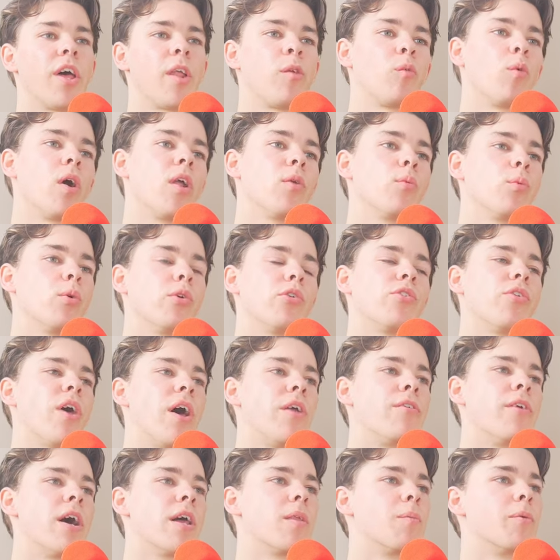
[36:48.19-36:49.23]
and one was
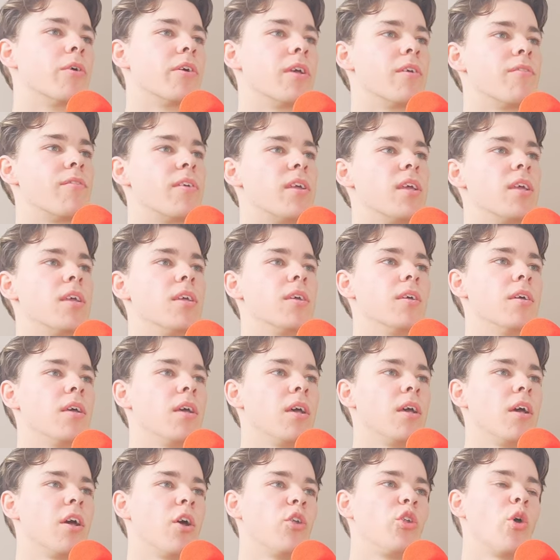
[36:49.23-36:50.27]
I'd rather believe he
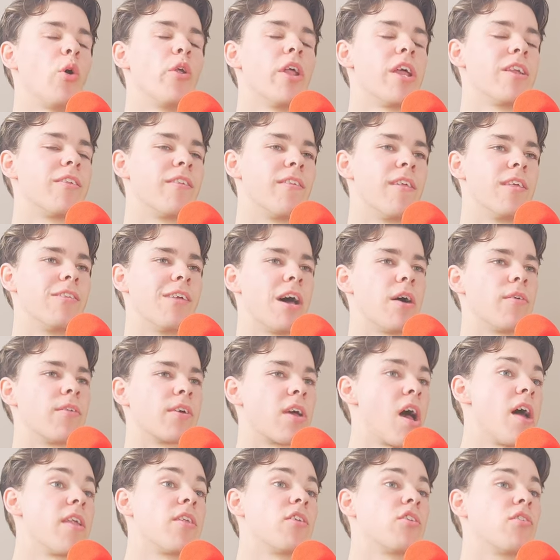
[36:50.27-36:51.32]
donated these out of the
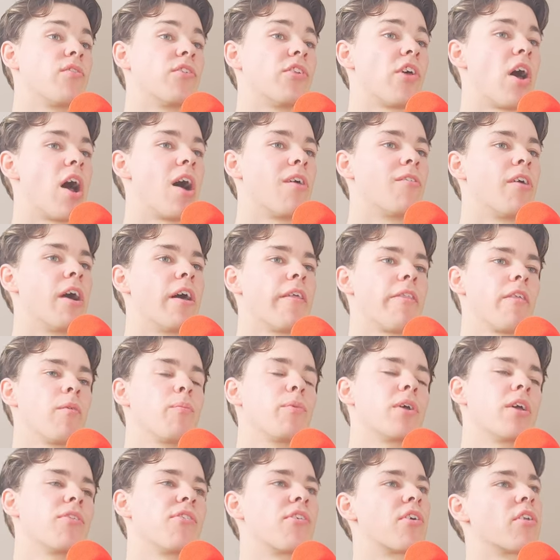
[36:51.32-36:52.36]
kindness of his heart rather than
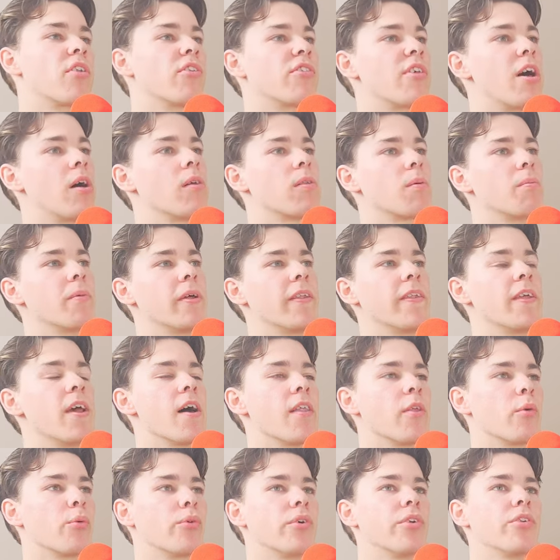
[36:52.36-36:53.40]
because he couldn't sell them, and the
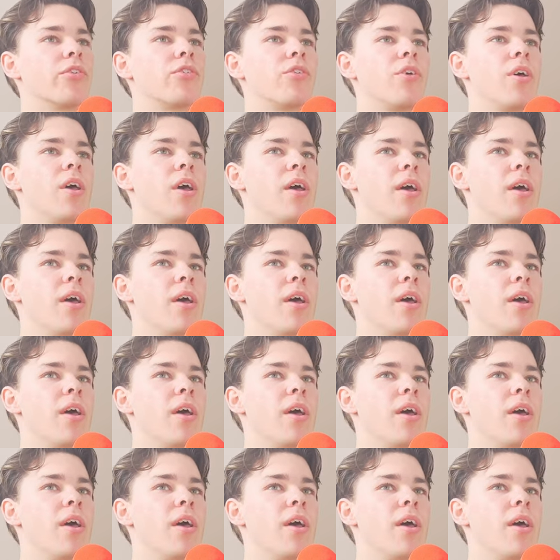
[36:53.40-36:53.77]
other was